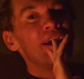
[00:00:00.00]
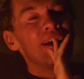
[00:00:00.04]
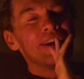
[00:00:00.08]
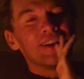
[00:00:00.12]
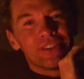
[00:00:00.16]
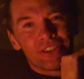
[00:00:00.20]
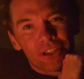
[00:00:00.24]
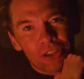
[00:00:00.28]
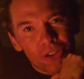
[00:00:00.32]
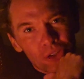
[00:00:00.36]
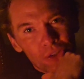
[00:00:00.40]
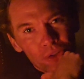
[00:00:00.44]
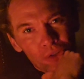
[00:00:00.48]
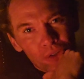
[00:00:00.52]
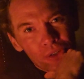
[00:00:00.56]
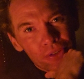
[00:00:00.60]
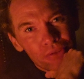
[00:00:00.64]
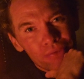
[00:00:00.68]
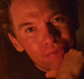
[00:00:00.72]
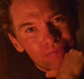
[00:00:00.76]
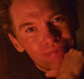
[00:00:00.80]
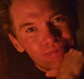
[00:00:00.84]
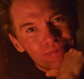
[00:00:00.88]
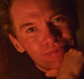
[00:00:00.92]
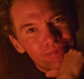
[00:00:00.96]
is it
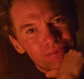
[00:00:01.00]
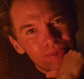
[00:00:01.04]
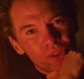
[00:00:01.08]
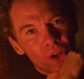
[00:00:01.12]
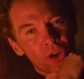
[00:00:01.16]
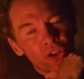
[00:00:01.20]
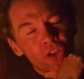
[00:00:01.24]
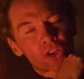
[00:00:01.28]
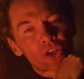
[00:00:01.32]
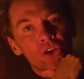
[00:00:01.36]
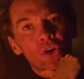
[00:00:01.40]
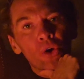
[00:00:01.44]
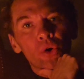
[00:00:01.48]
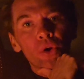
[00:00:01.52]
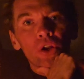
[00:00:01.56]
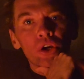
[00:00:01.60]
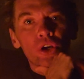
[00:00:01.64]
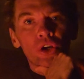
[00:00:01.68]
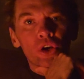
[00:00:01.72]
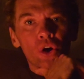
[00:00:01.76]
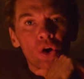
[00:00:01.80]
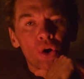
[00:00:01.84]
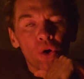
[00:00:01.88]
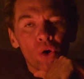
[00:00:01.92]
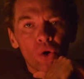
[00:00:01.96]
good? Are you
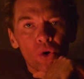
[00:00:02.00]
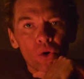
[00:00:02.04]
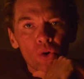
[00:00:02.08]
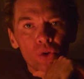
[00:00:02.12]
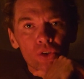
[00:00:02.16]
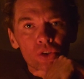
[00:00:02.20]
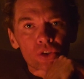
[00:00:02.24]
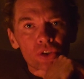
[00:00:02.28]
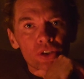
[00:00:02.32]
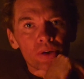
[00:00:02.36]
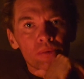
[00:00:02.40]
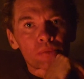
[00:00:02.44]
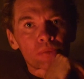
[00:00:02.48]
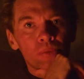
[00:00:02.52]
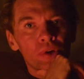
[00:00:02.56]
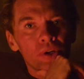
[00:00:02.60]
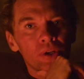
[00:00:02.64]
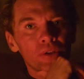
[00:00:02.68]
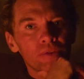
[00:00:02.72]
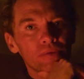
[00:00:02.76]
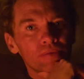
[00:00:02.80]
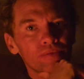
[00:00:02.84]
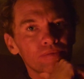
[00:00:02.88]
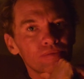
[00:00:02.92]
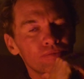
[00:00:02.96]
gonna call
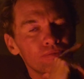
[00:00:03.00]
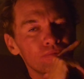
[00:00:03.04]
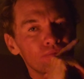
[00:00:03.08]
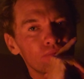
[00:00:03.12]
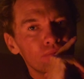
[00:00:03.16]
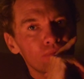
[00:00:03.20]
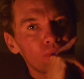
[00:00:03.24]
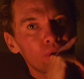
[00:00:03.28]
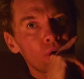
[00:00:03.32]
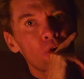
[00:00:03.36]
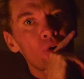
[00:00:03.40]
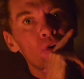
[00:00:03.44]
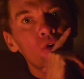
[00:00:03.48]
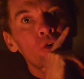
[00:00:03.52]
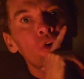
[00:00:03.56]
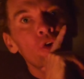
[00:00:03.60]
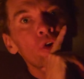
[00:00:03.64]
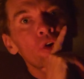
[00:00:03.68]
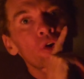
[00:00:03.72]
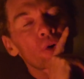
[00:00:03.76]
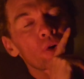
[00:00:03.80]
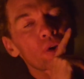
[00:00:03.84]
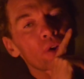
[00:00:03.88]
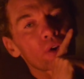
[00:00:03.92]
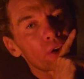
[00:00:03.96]
someone? Who you
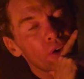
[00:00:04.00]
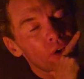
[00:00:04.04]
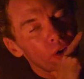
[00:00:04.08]
gonna